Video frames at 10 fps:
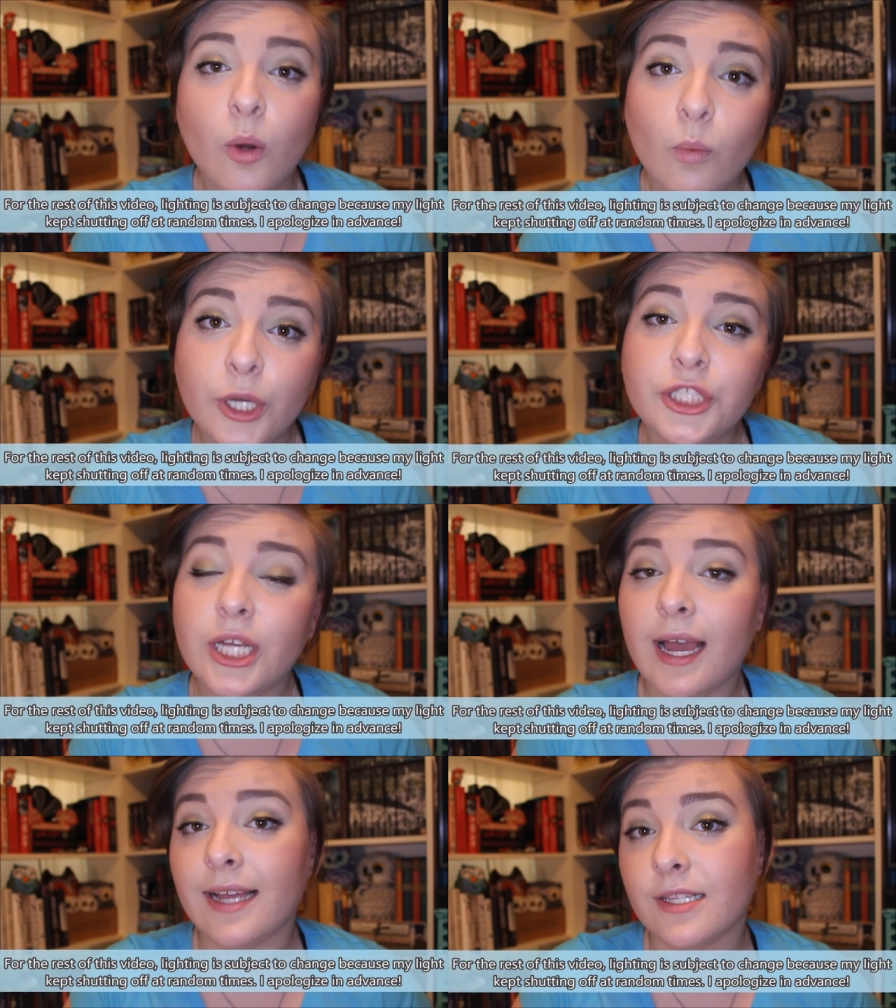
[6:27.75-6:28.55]
which,
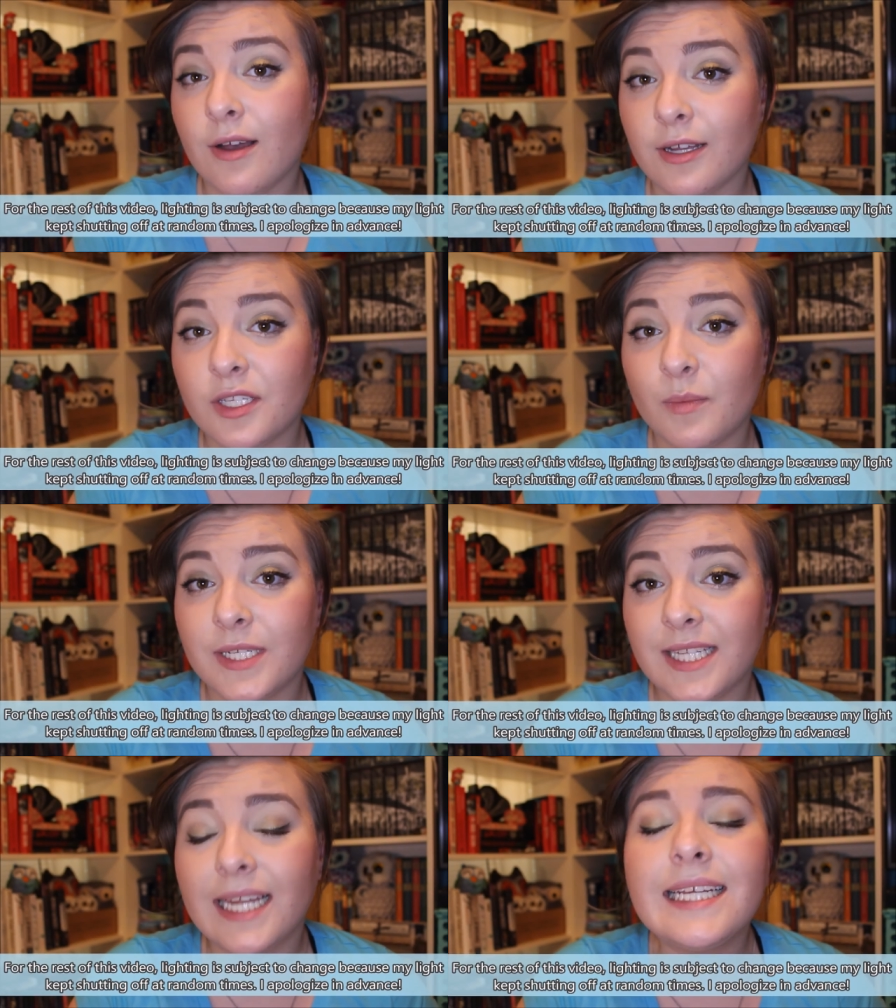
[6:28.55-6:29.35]
as awesome
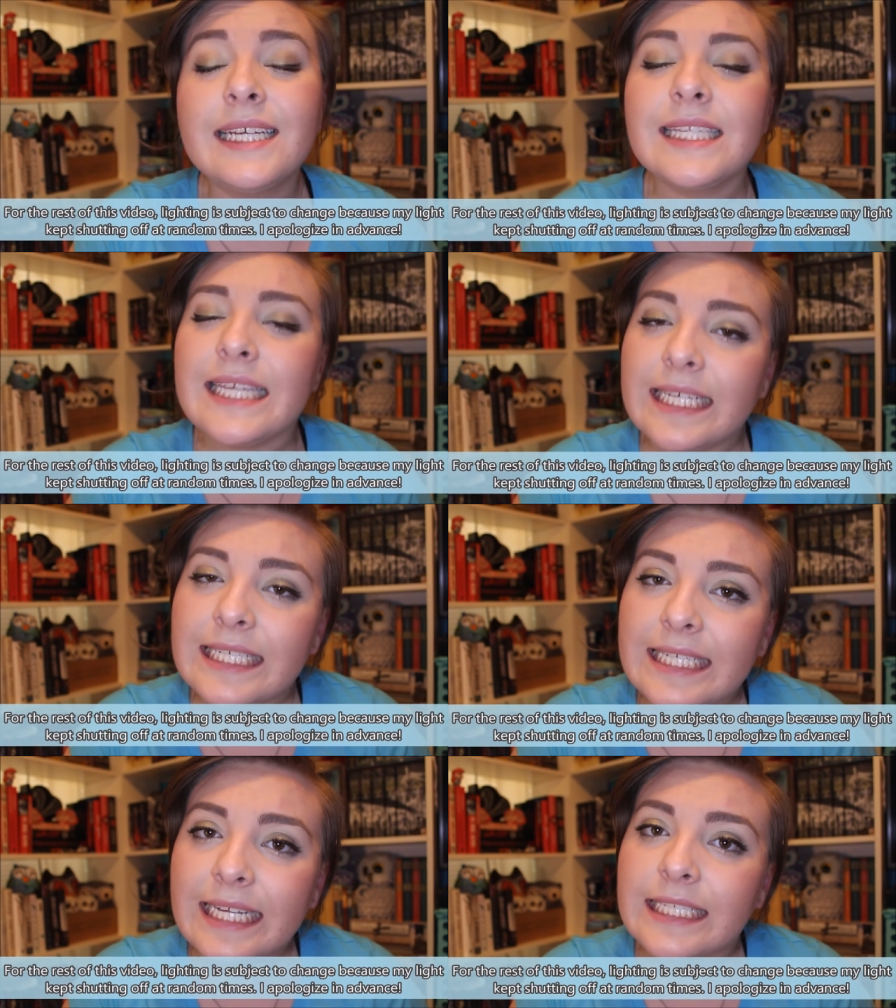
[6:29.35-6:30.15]
as that is, it
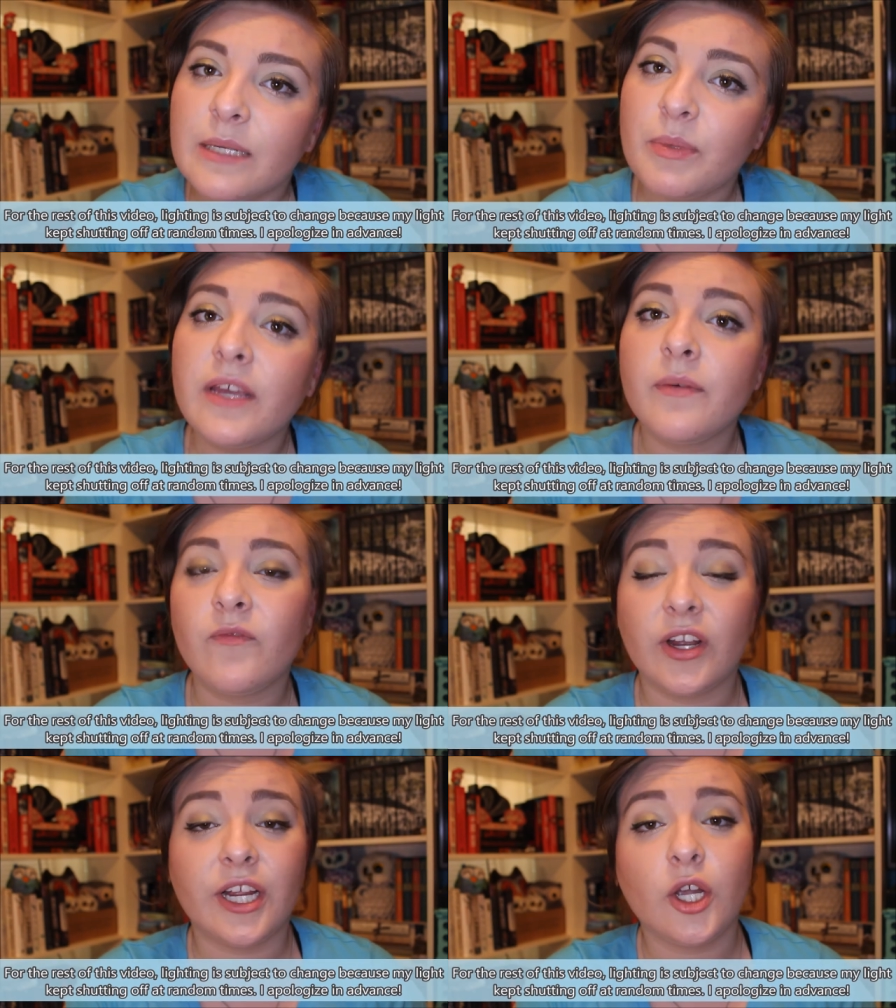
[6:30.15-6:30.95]
can tend to be
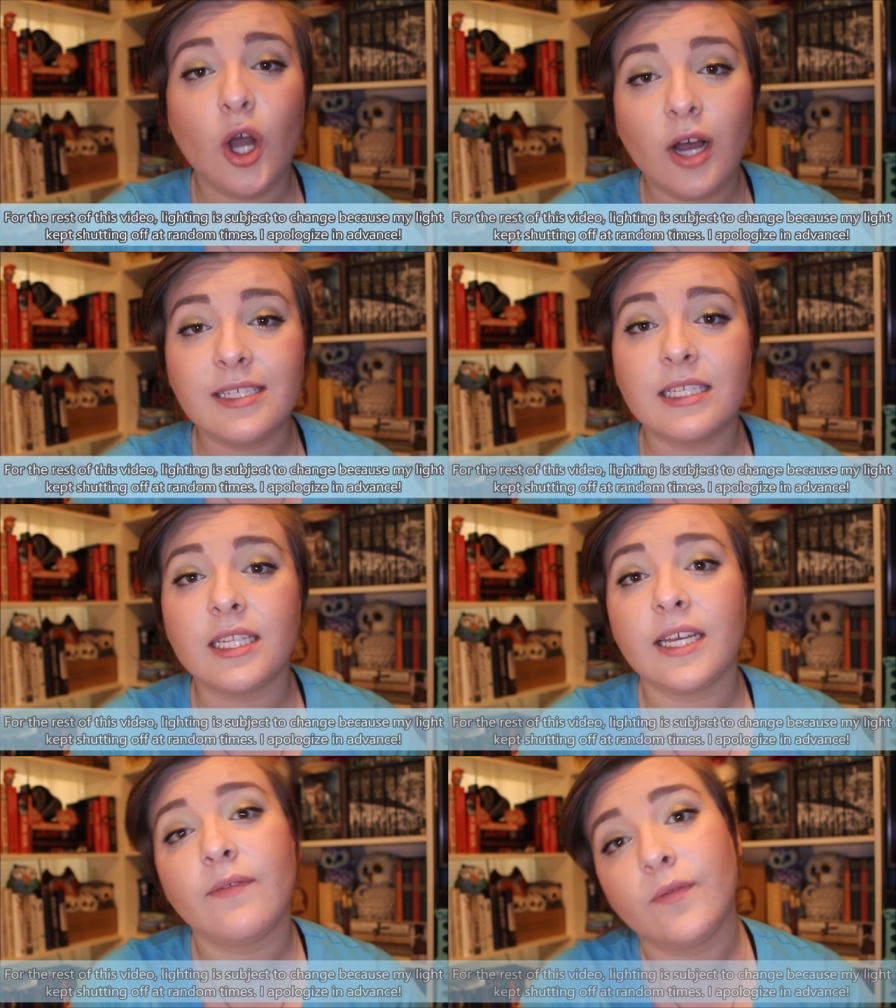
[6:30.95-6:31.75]
very
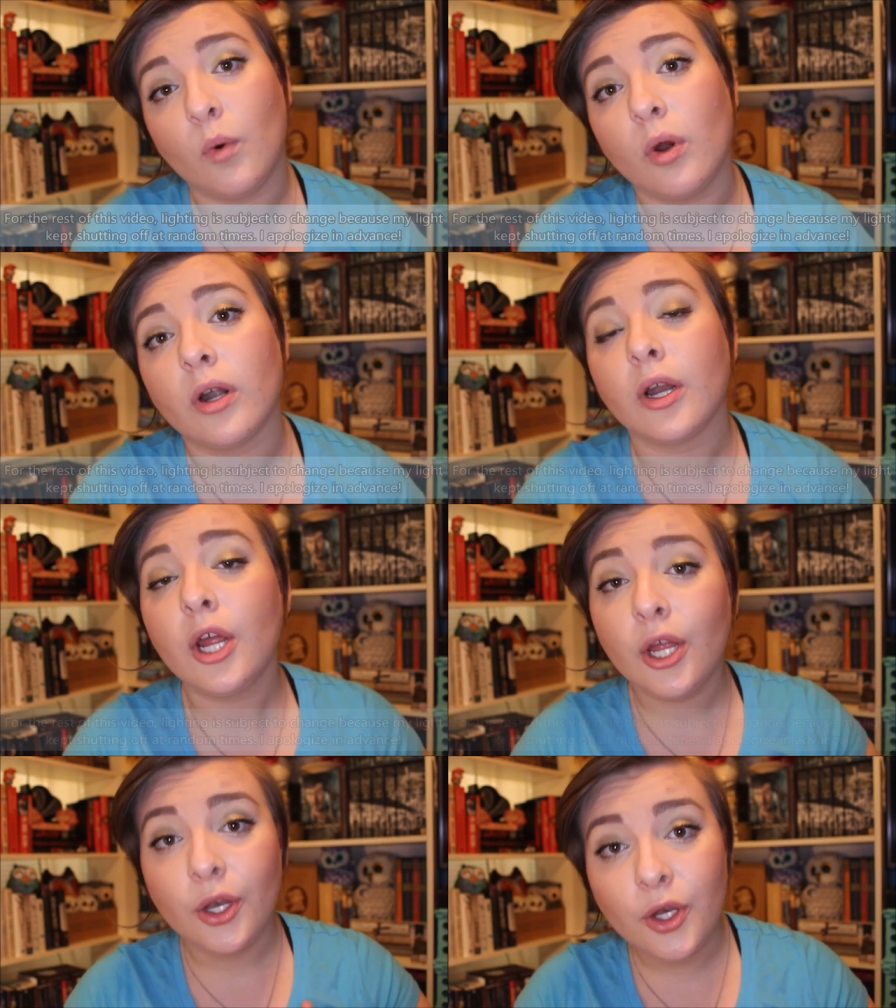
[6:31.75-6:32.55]
costly for
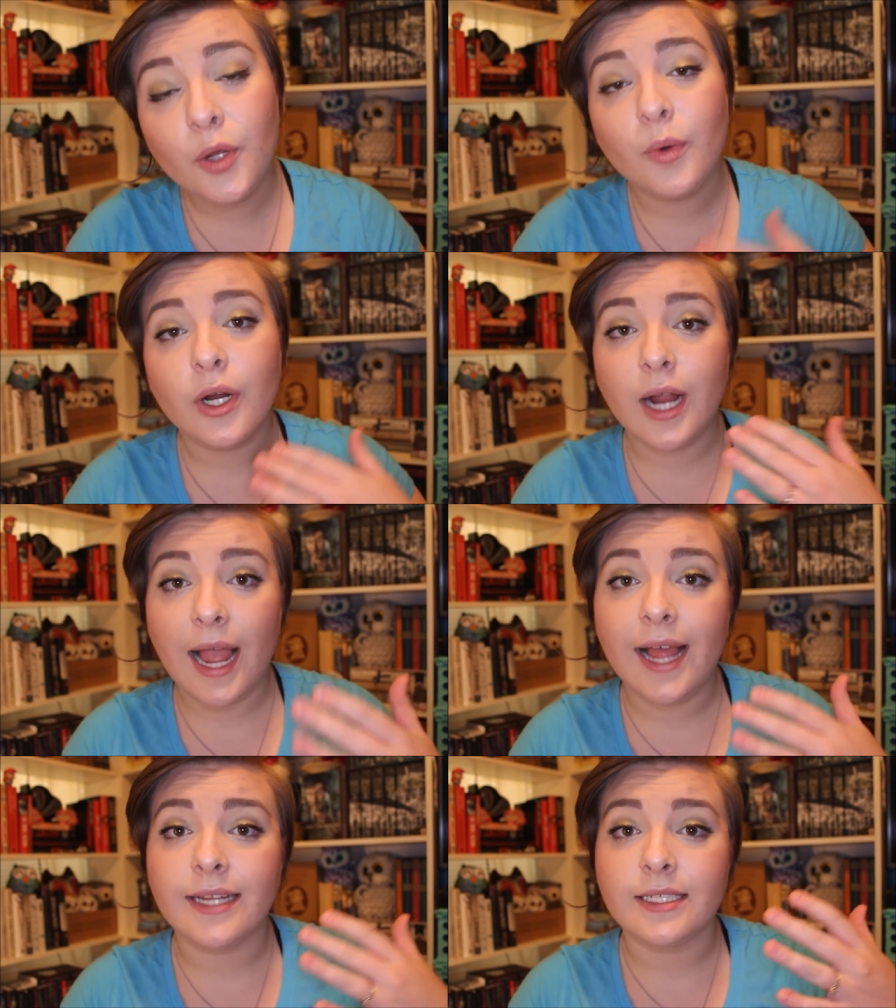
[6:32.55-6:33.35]
newer
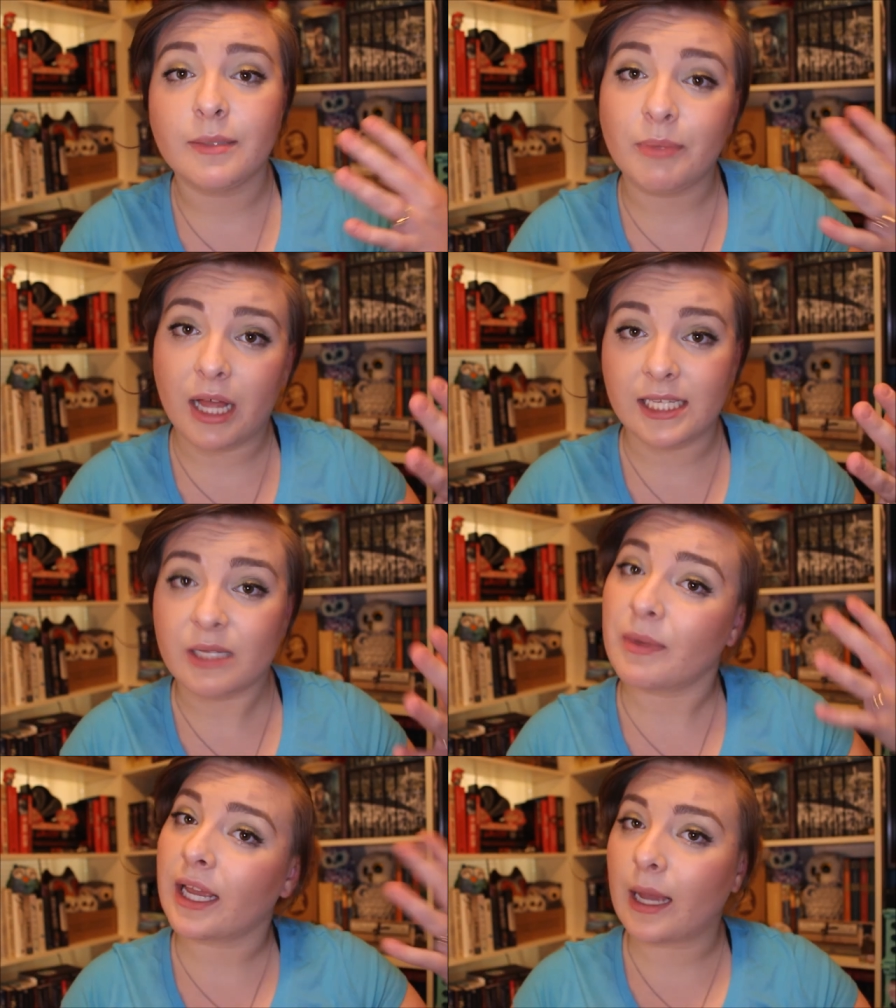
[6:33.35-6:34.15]
and
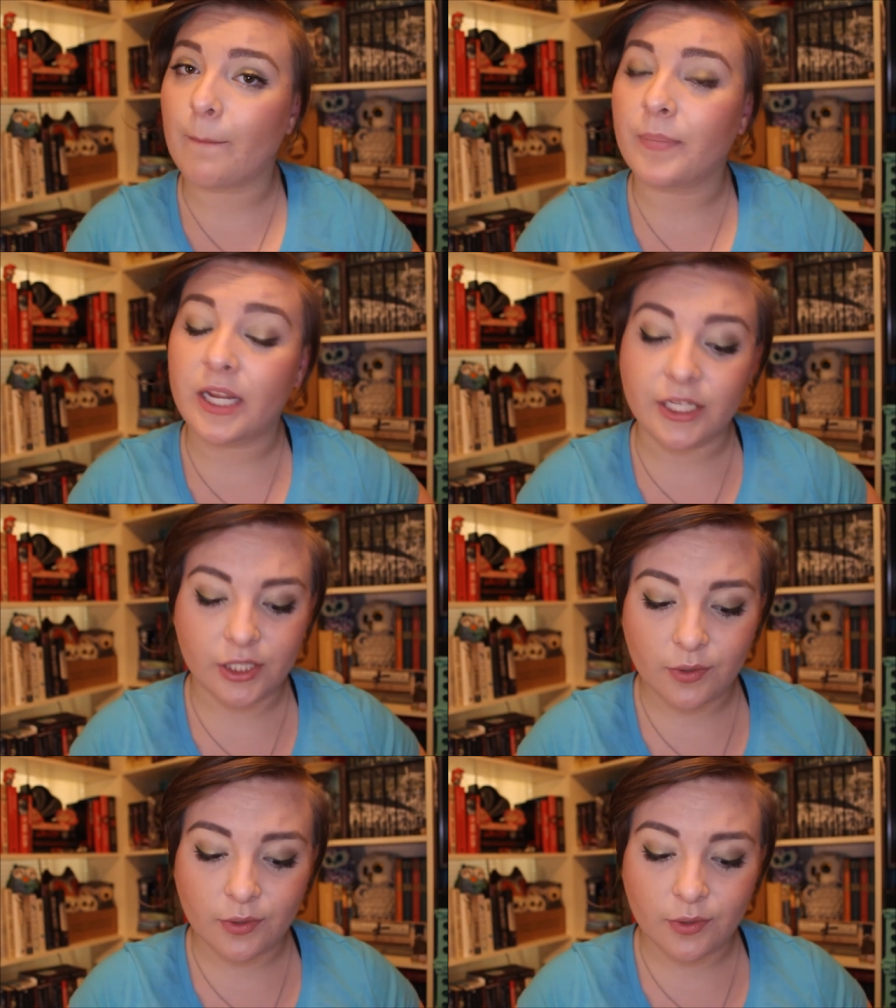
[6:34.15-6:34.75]
blossoming companies.